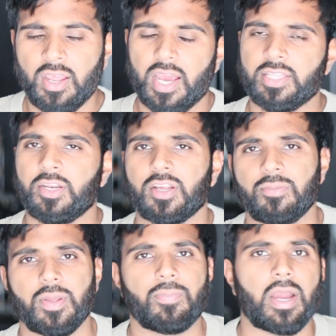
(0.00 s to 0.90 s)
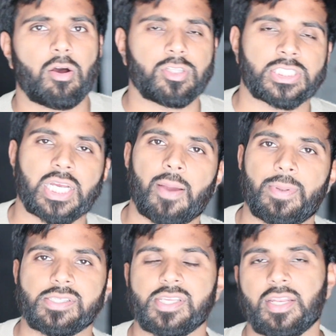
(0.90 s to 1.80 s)
And then you're going to be by all the
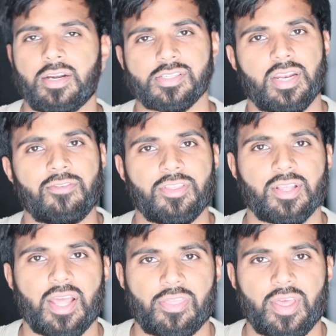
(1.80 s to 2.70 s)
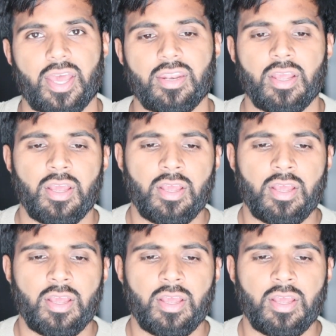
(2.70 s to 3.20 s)
shopping centers and everything like that.